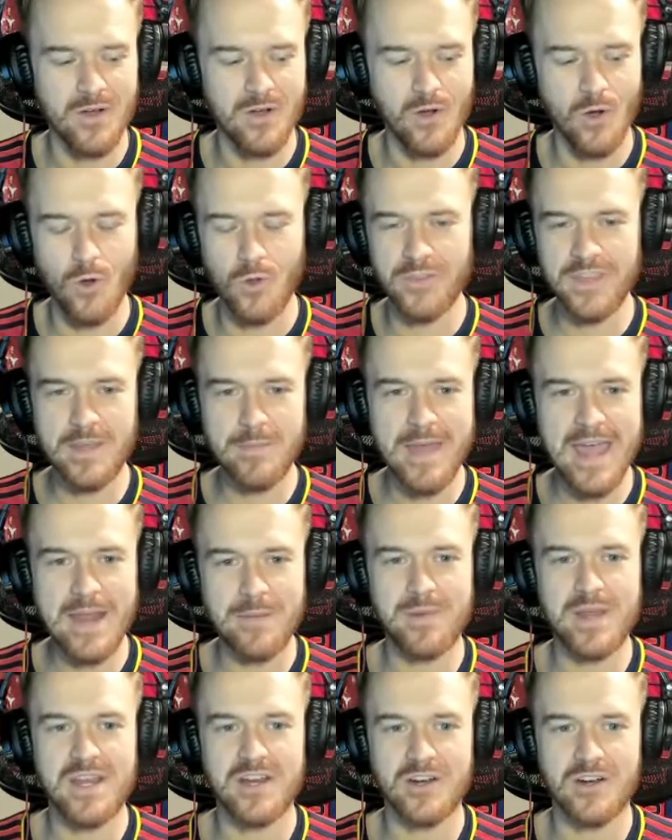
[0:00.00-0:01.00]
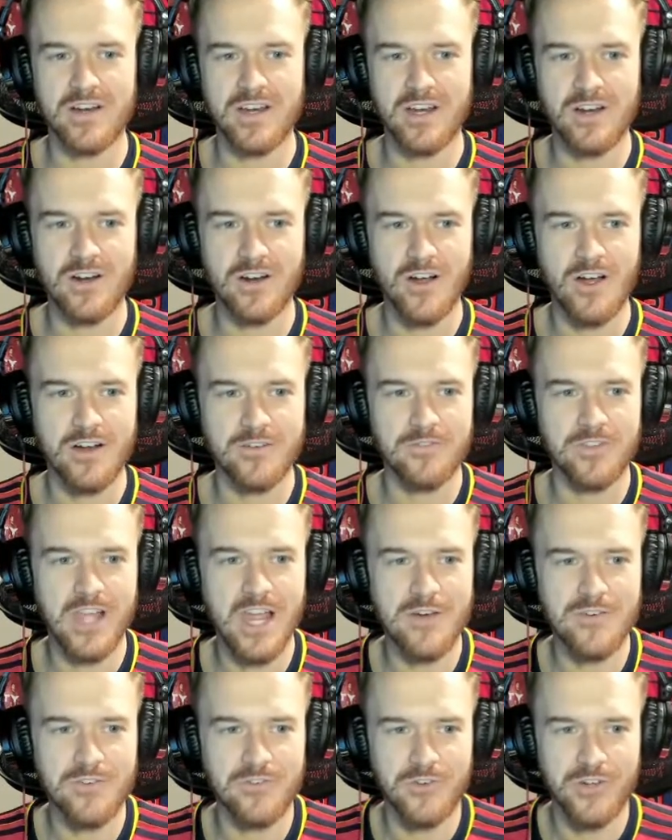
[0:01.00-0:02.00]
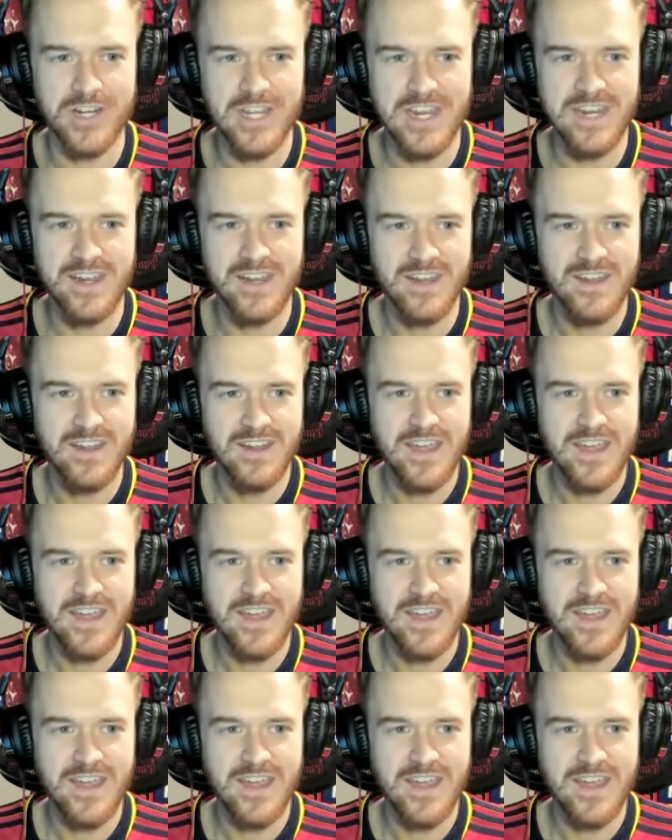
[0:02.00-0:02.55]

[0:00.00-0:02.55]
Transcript: only Matt Baker here on Flyover Footy,